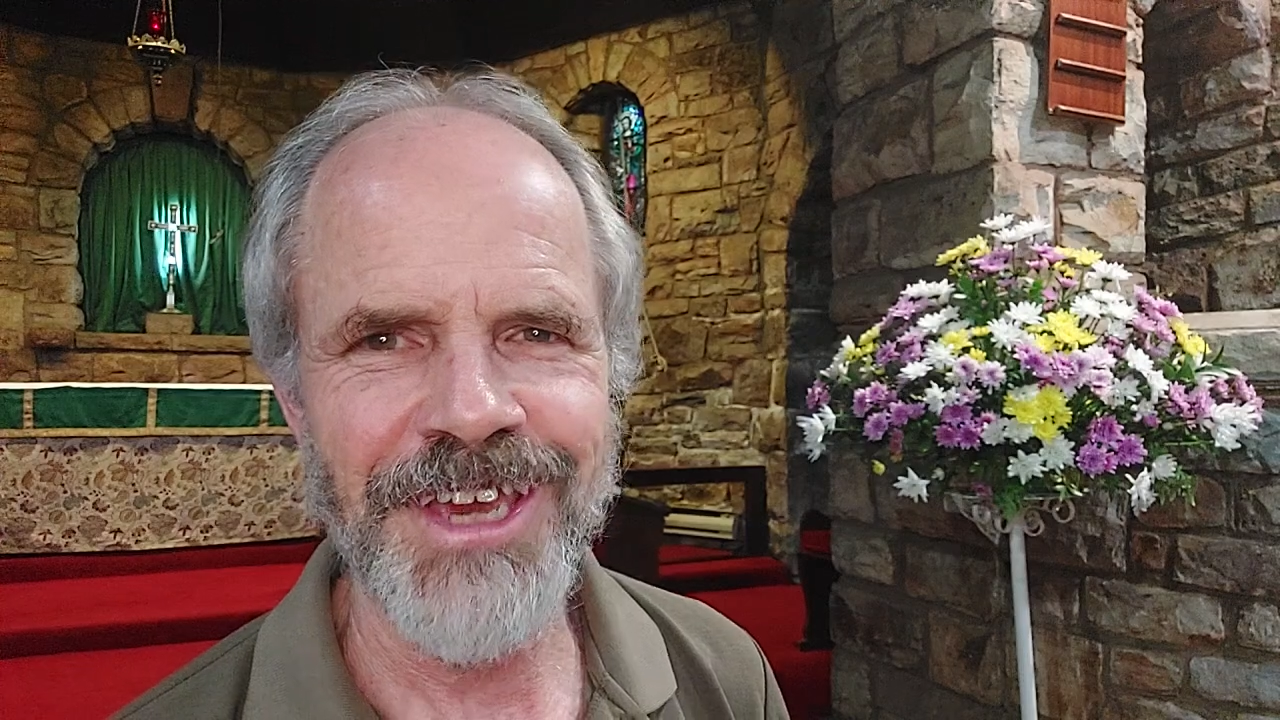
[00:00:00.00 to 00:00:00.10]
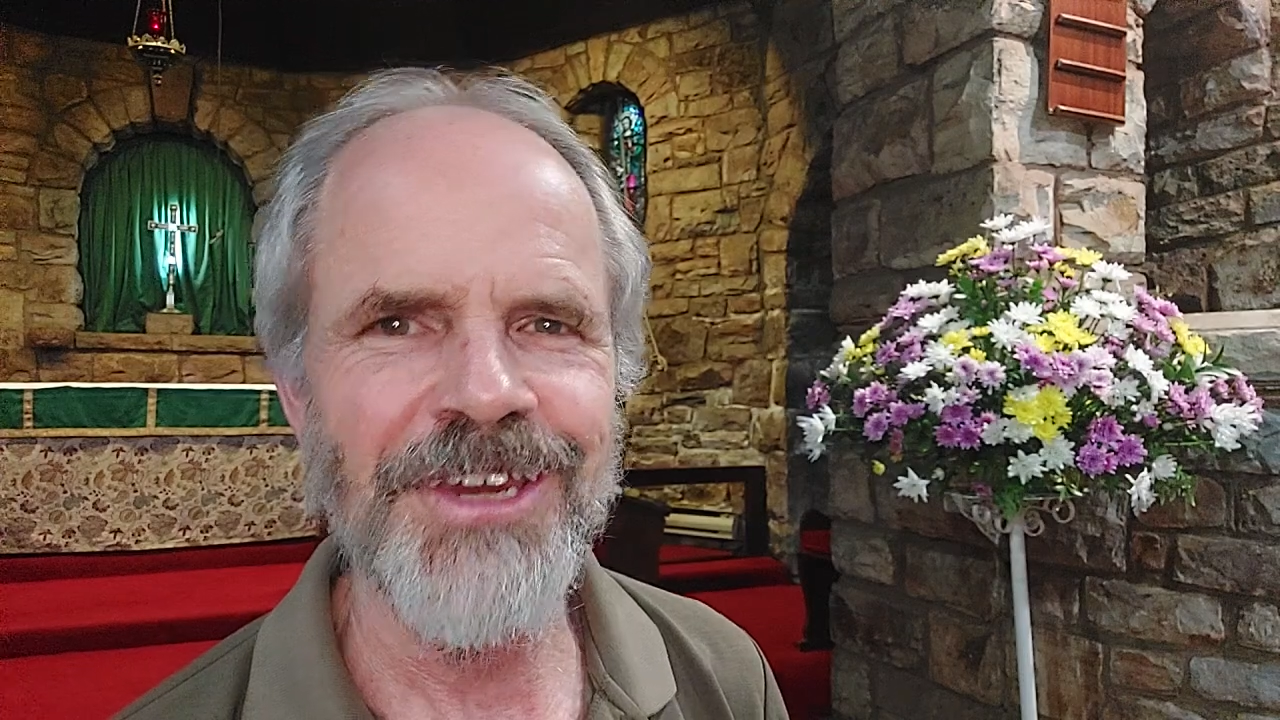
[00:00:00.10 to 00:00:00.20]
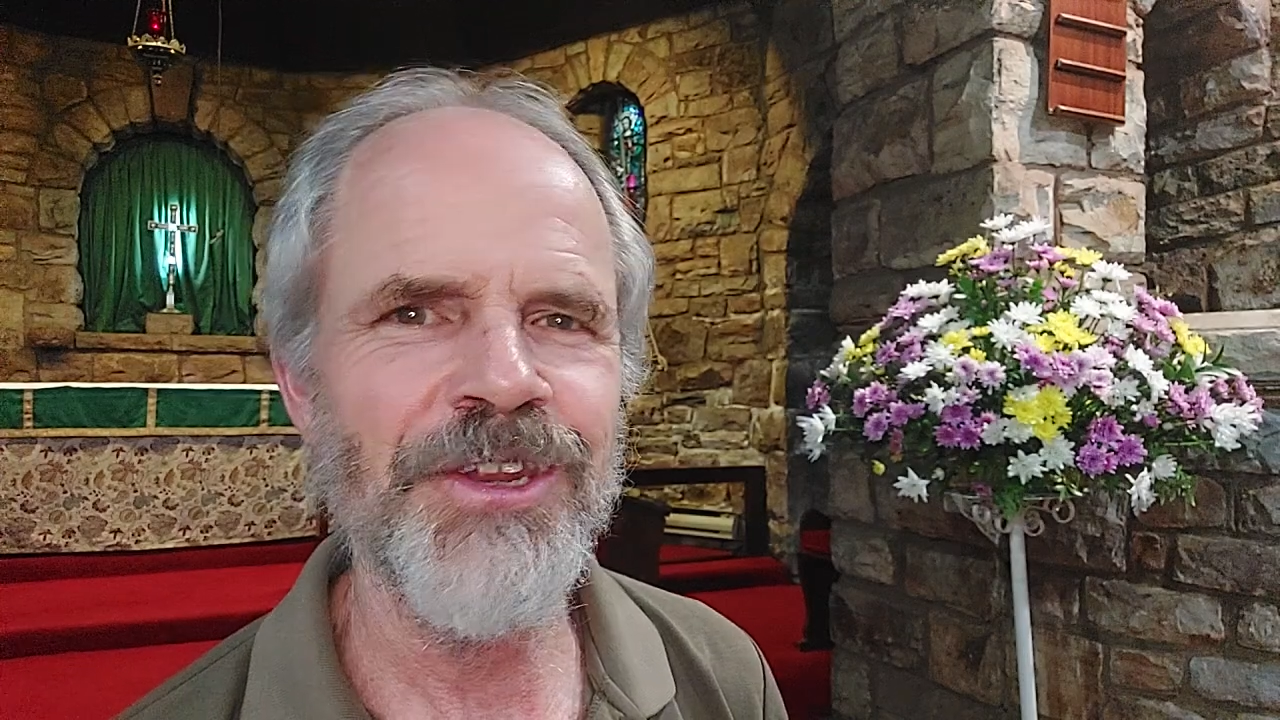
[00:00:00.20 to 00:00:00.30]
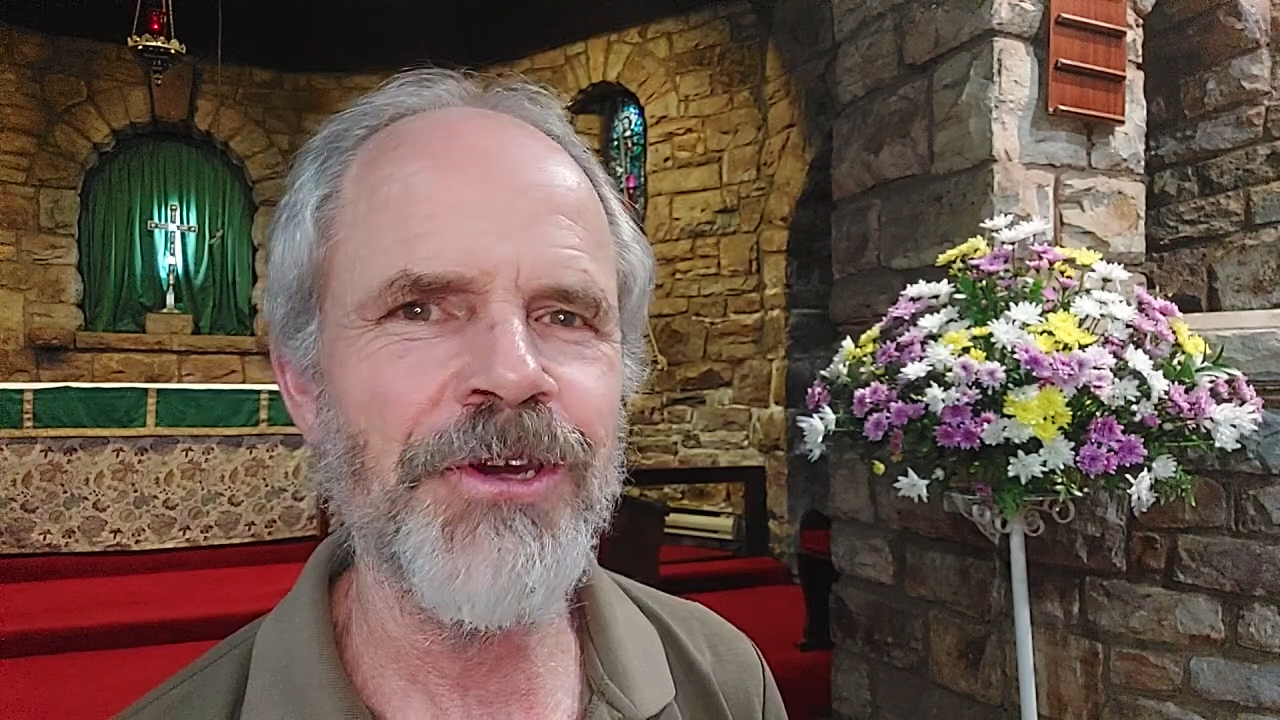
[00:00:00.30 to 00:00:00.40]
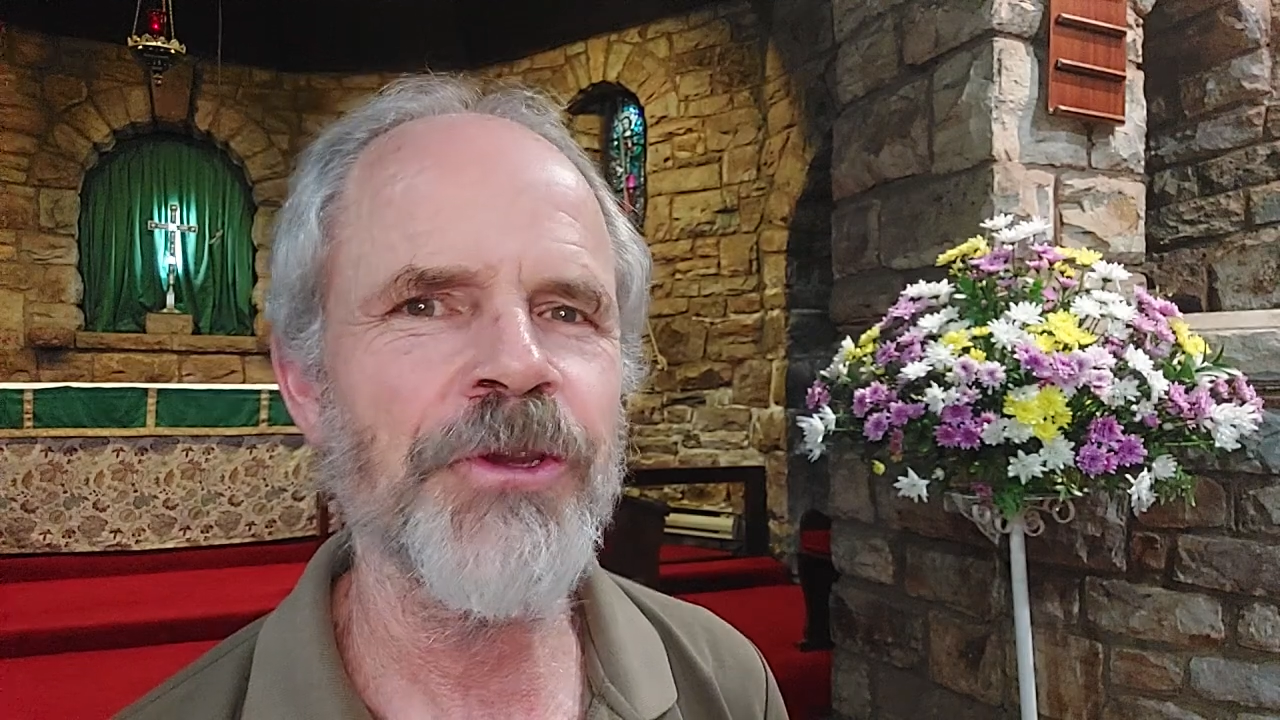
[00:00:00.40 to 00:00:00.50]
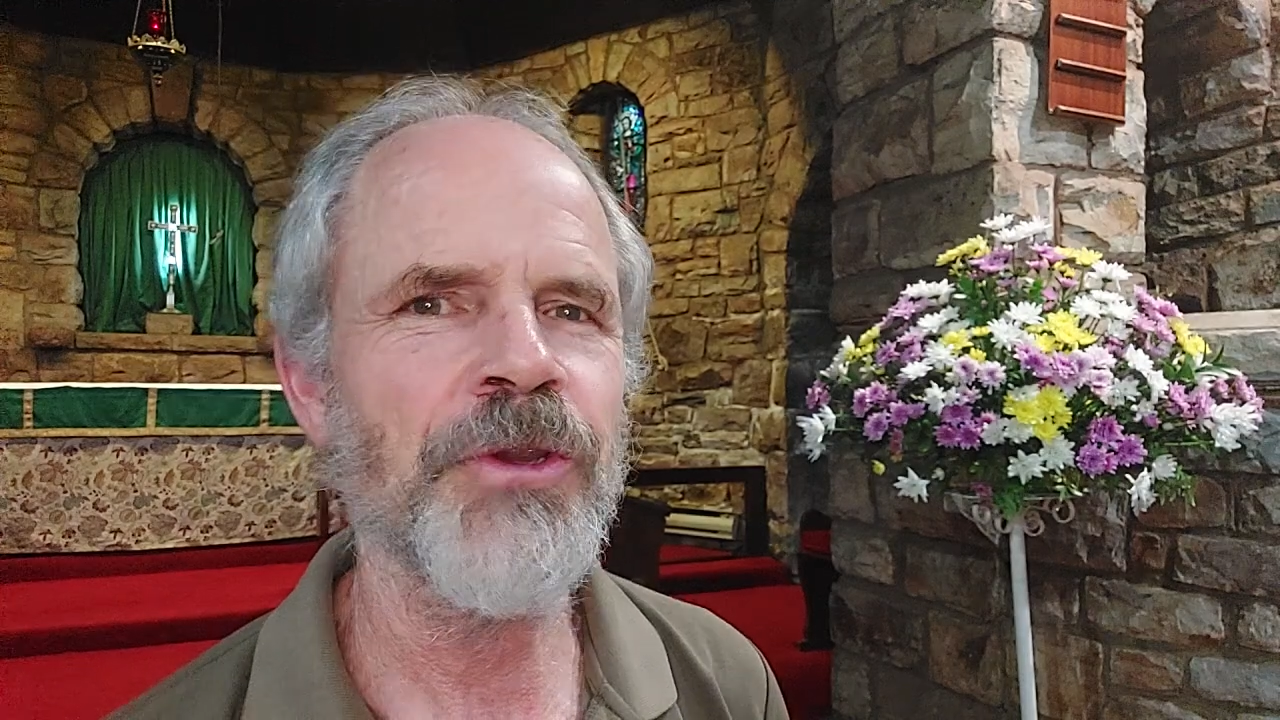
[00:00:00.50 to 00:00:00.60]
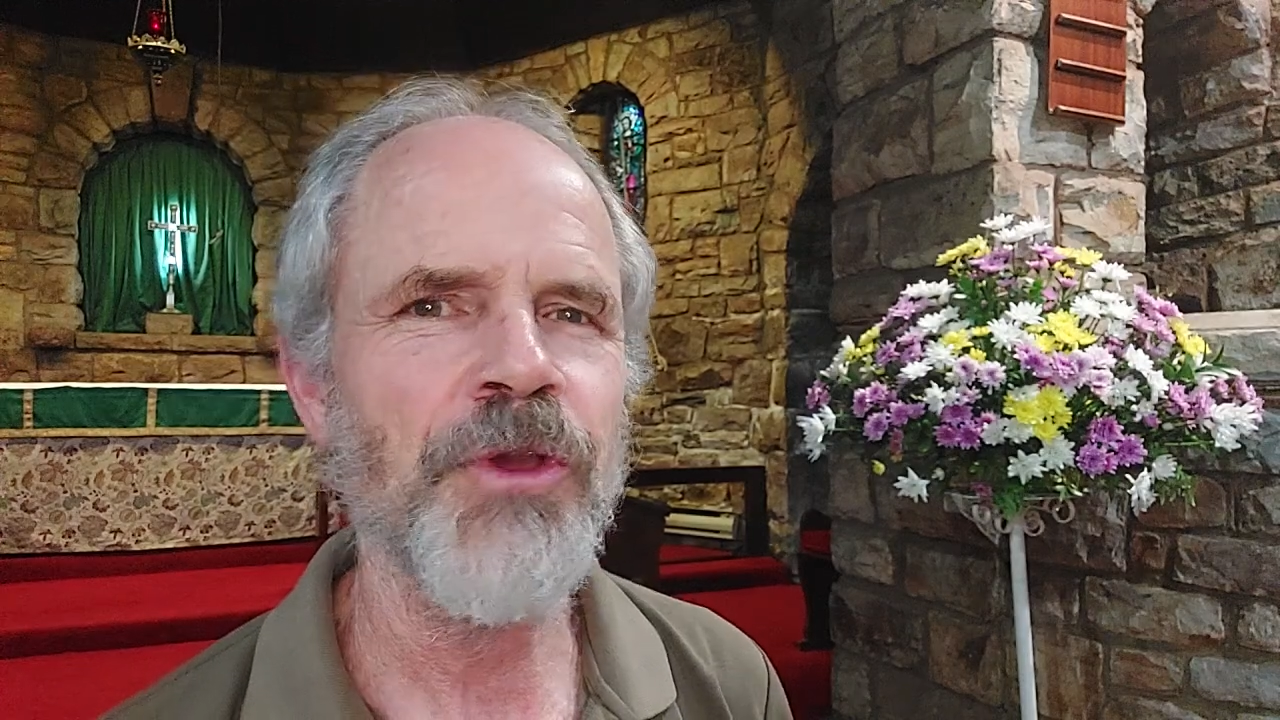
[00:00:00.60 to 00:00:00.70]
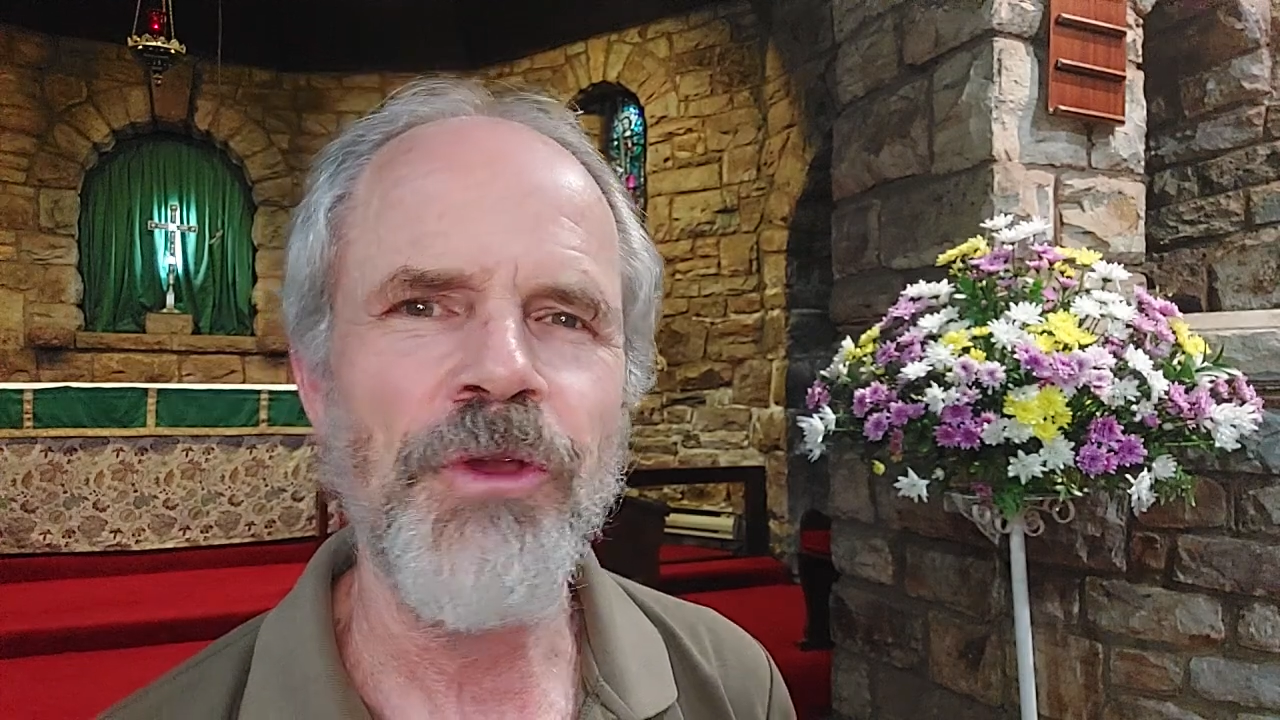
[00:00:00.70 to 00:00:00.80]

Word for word: and know